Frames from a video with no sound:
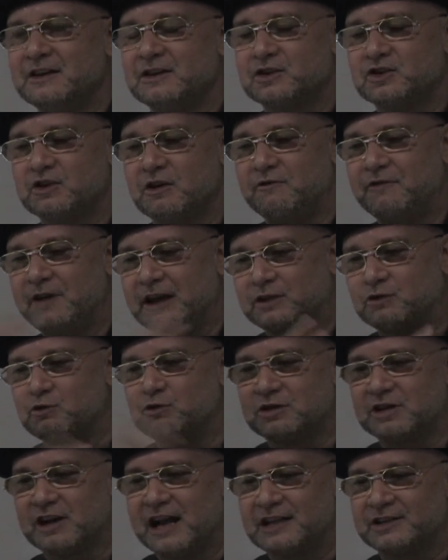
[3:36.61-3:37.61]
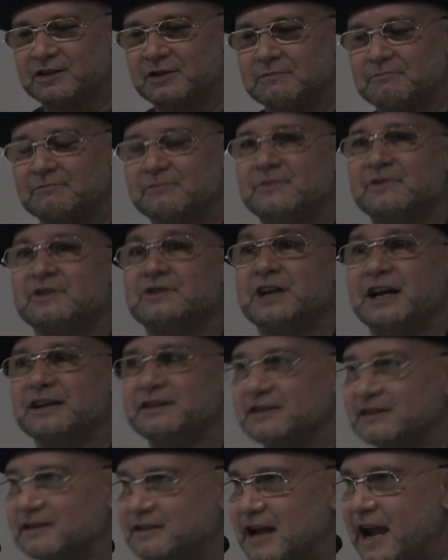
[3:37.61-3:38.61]
So far, 2 trials,
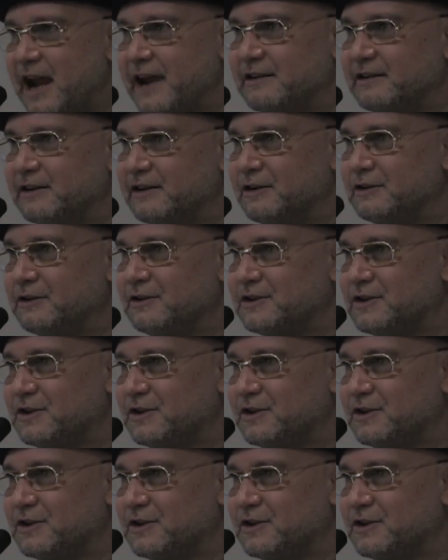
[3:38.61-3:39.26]
judges died, you know.